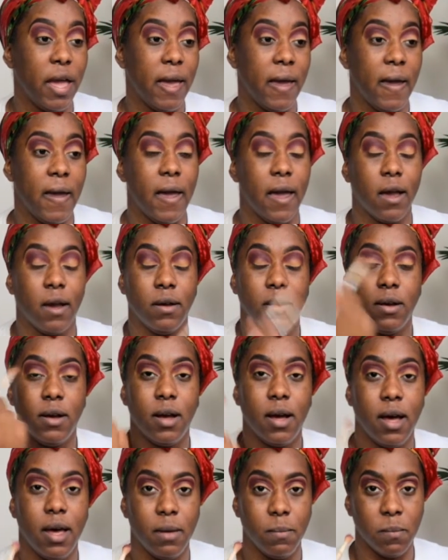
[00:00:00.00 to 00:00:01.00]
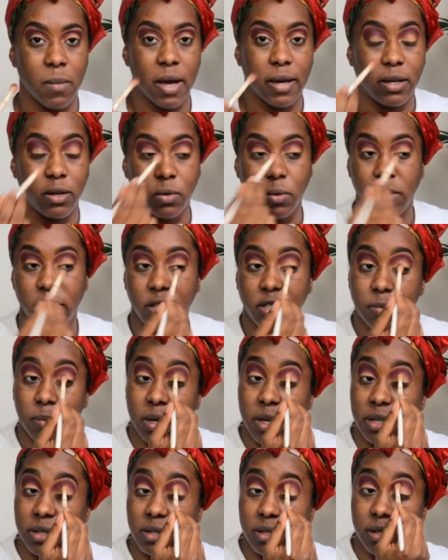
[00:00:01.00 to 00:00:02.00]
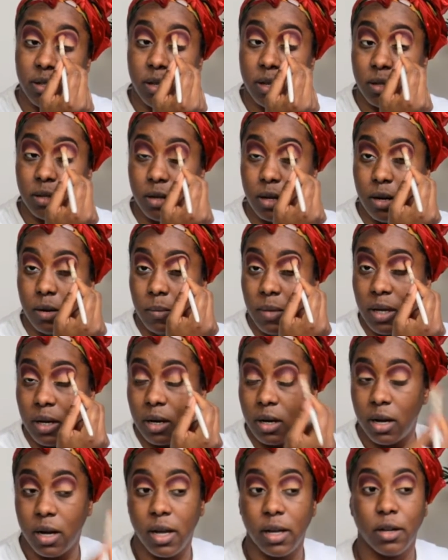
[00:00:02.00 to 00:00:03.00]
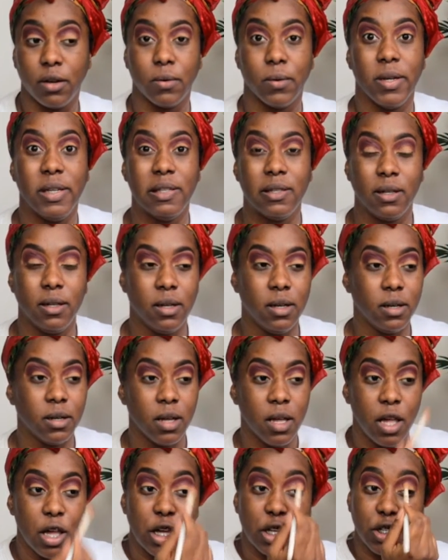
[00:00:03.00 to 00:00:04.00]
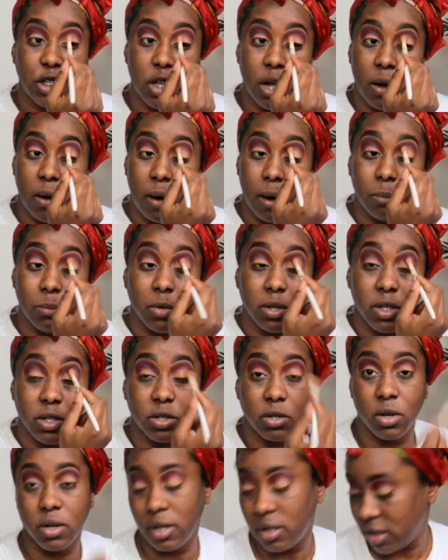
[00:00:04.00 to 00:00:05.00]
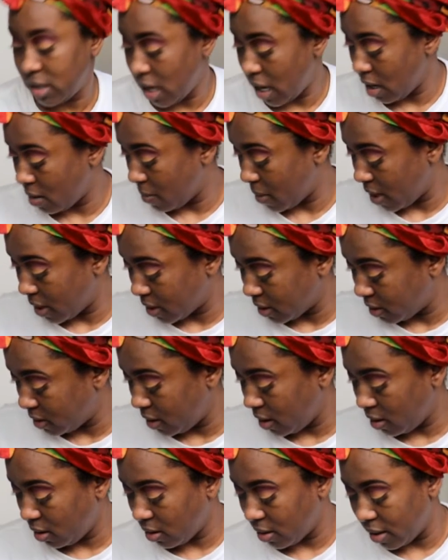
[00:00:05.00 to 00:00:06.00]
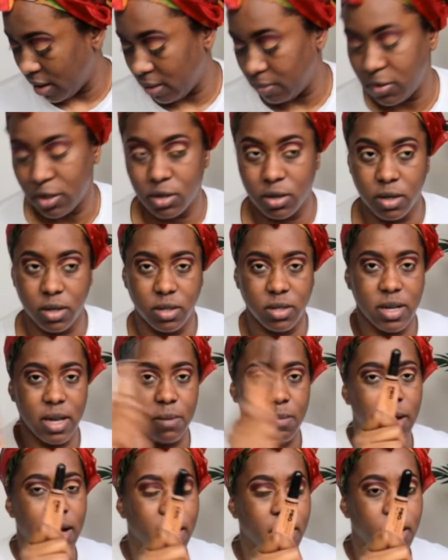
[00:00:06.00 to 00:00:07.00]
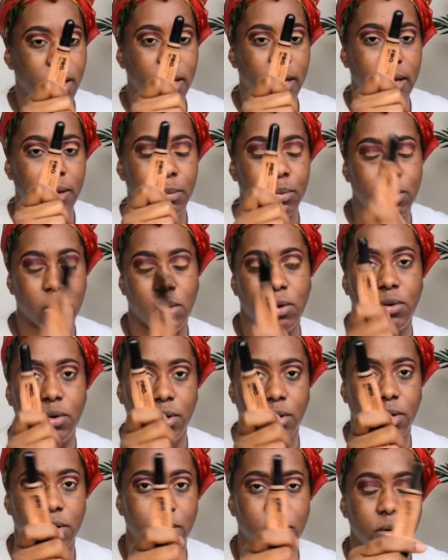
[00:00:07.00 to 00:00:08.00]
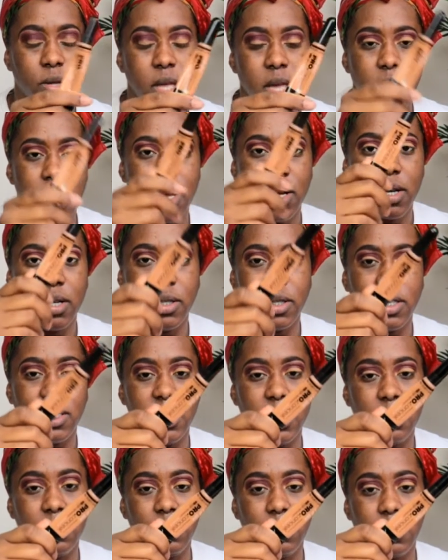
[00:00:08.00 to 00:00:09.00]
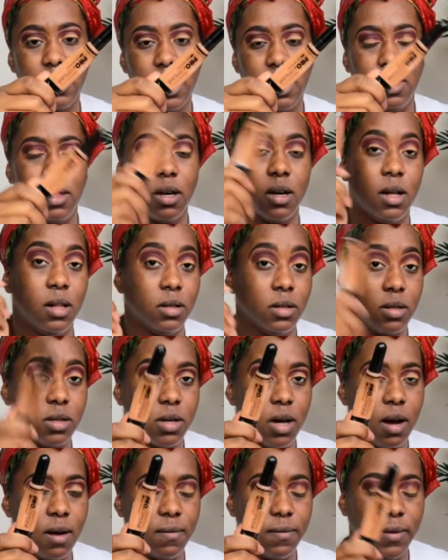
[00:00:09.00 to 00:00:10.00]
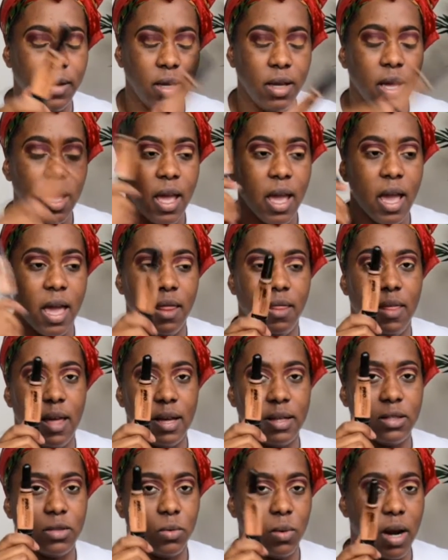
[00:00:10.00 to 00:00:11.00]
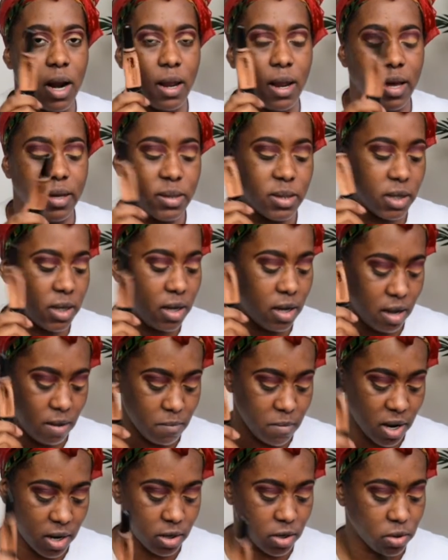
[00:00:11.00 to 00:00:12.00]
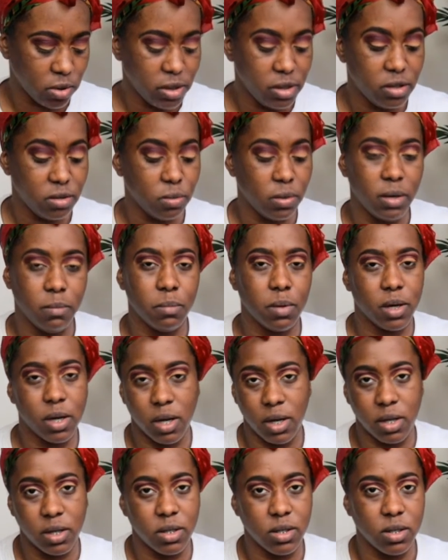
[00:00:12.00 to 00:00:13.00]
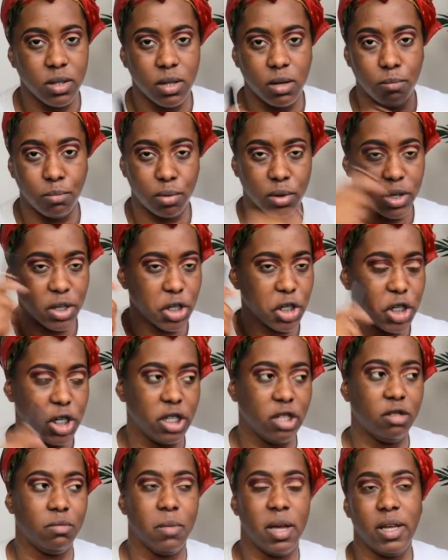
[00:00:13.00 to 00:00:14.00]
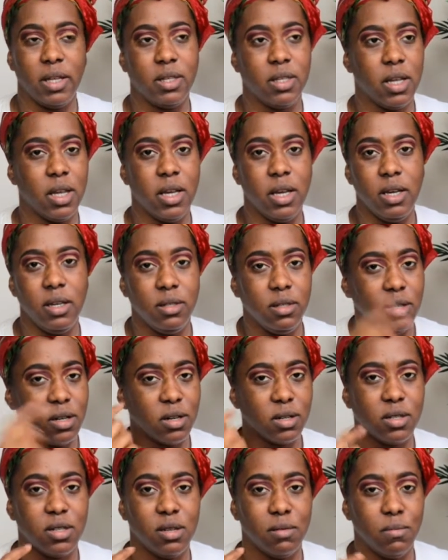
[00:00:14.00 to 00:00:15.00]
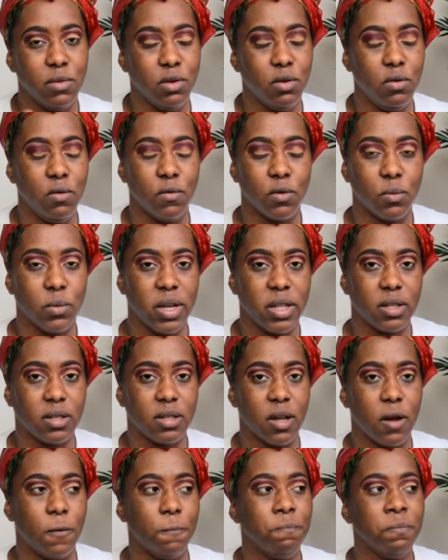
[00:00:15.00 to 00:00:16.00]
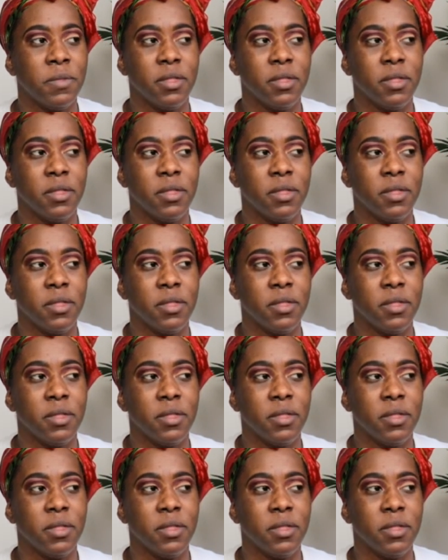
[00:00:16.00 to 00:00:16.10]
and cut my crease, because this is going to be a cut crease look. So I'm just going to take my concealer and I'm just going to take my LA Pro Girl concealer in the color Toffee, and that's what I like to cut my crease with because the brush just makes it easier to maneuver with. So